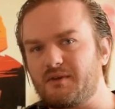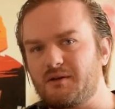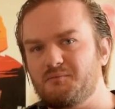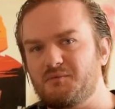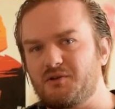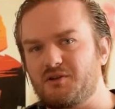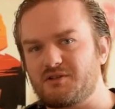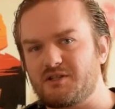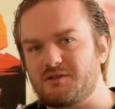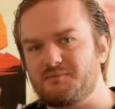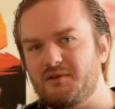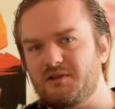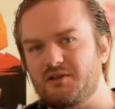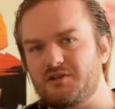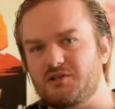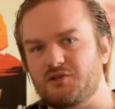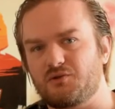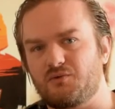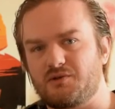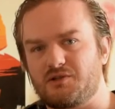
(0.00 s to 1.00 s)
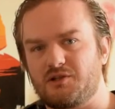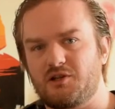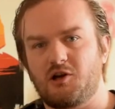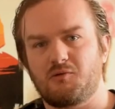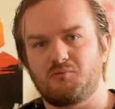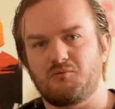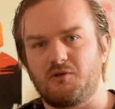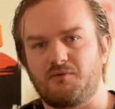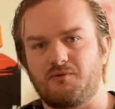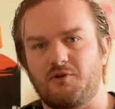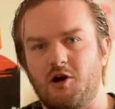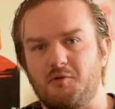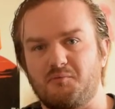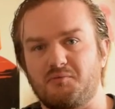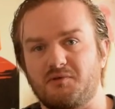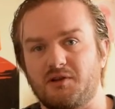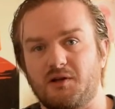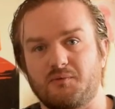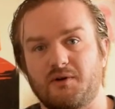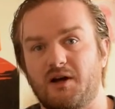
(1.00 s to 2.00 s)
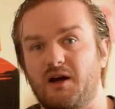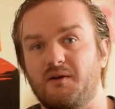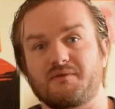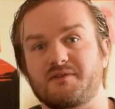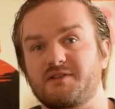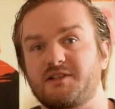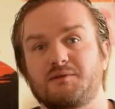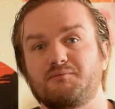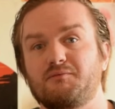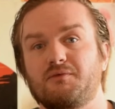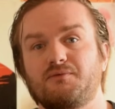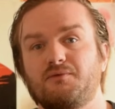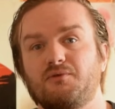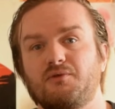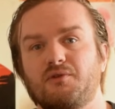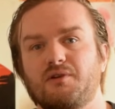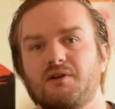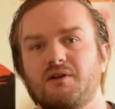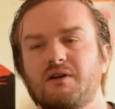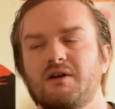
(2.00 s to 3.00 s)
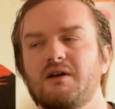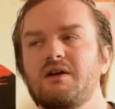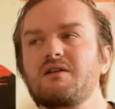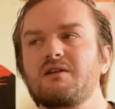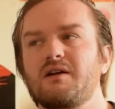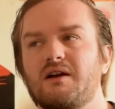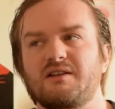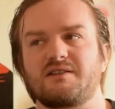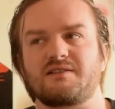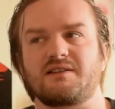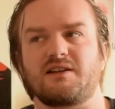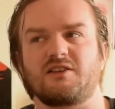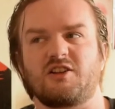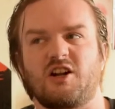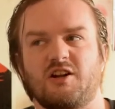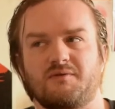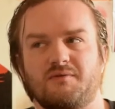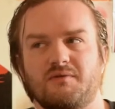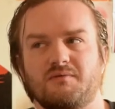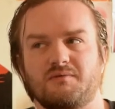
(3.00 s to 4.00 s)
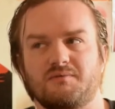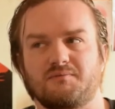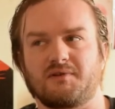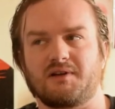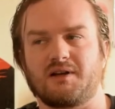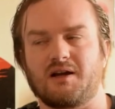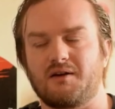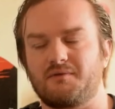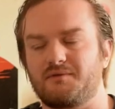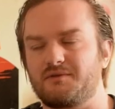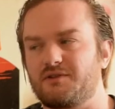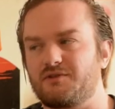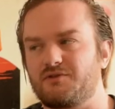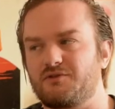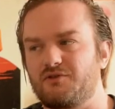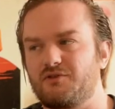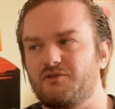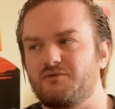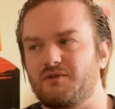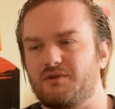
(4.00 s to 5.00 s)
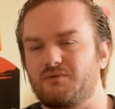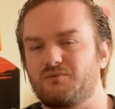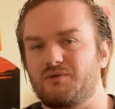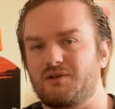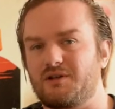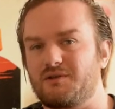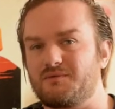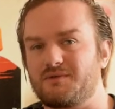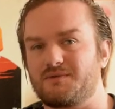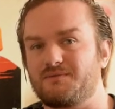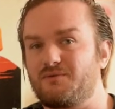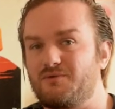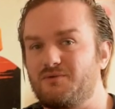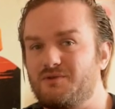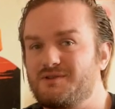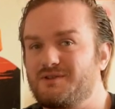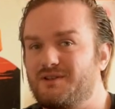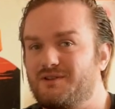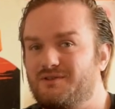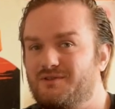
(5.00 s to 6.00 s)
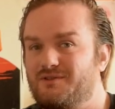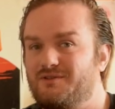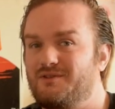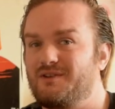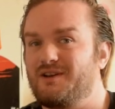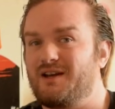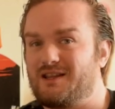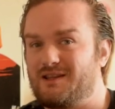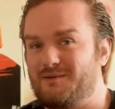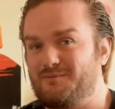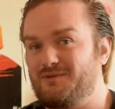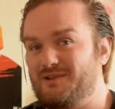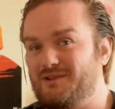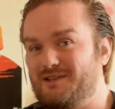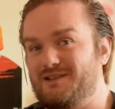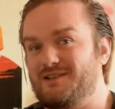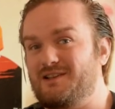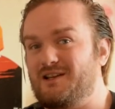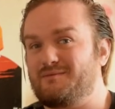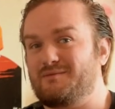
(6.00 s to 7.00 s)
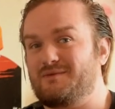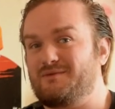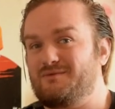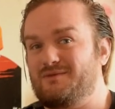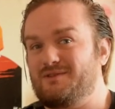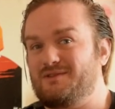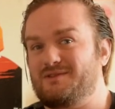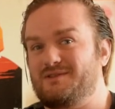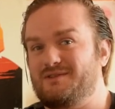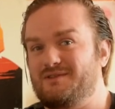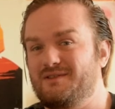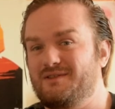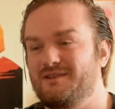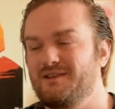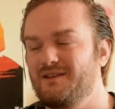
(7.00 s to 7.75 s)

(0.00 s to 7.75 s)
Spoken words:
because it's meant to show us a lot more of Hopper that we haven't seen before. I'd say a lot of it would be having to do with what he was forced to do at the prison camp in Russia.